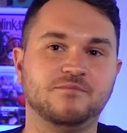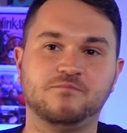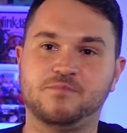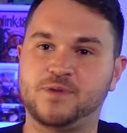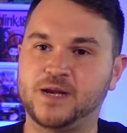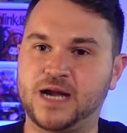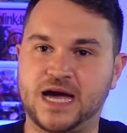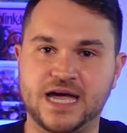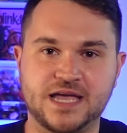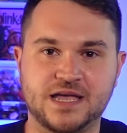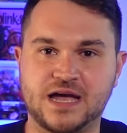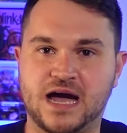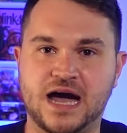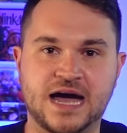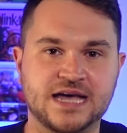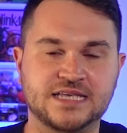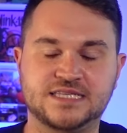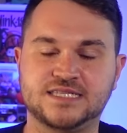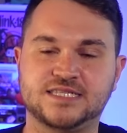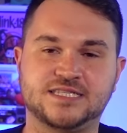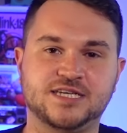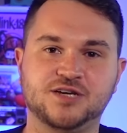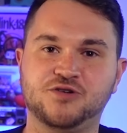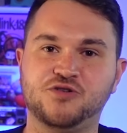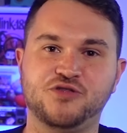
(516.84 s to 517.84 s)
but I
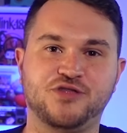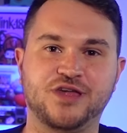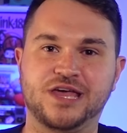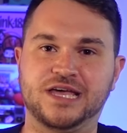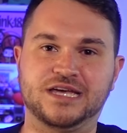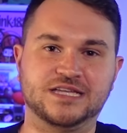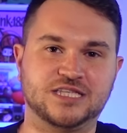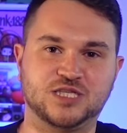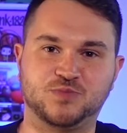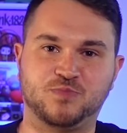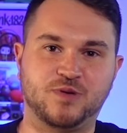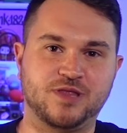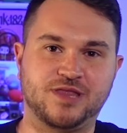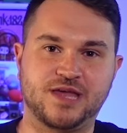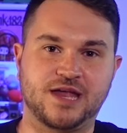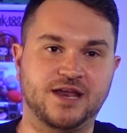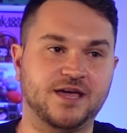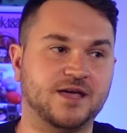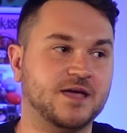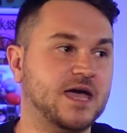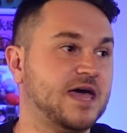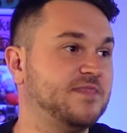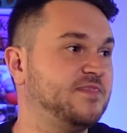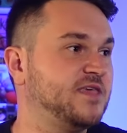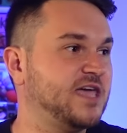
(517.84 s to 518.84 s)
still think it's
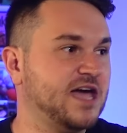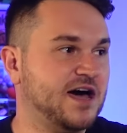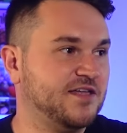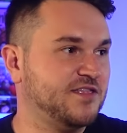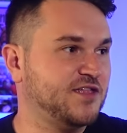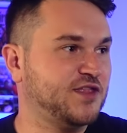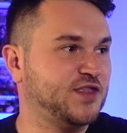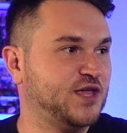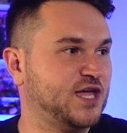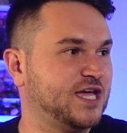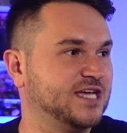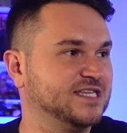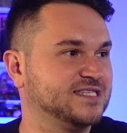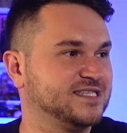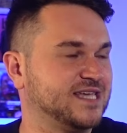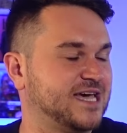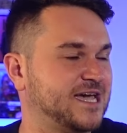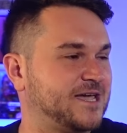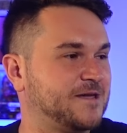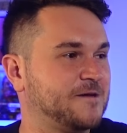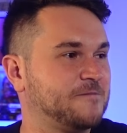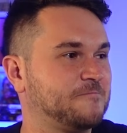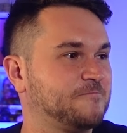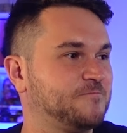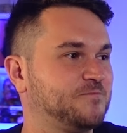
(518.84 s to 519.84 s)
pathetic. And the other thing is
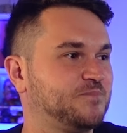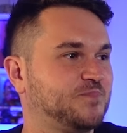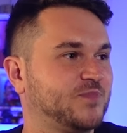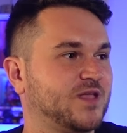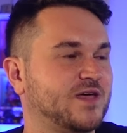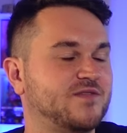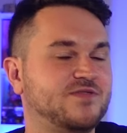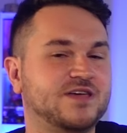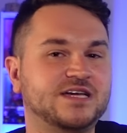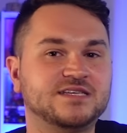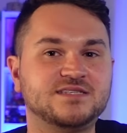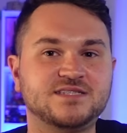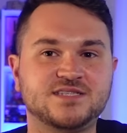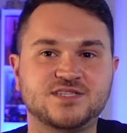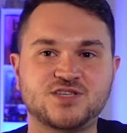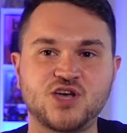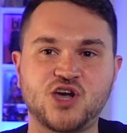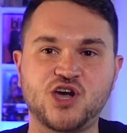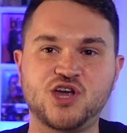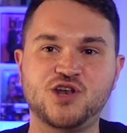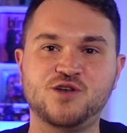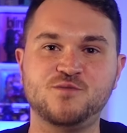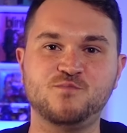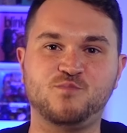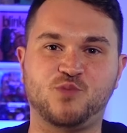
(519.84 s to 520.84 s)
like, there's
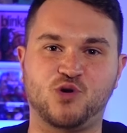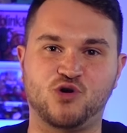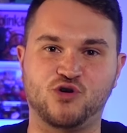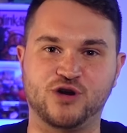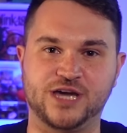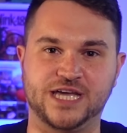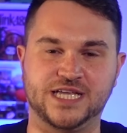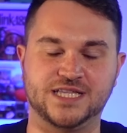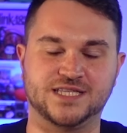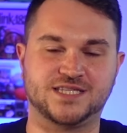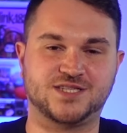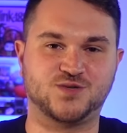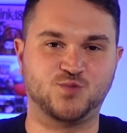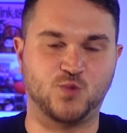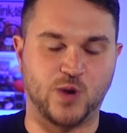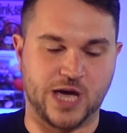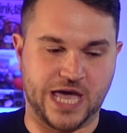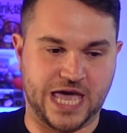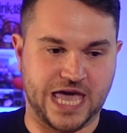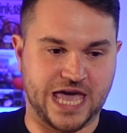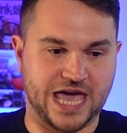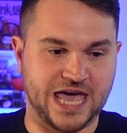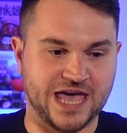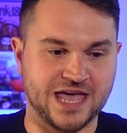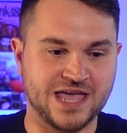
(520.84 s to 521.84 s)
certain points
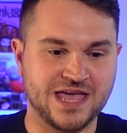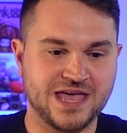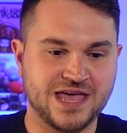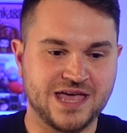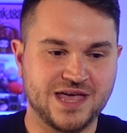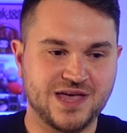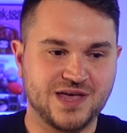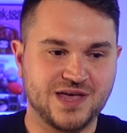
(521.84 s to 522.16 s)
where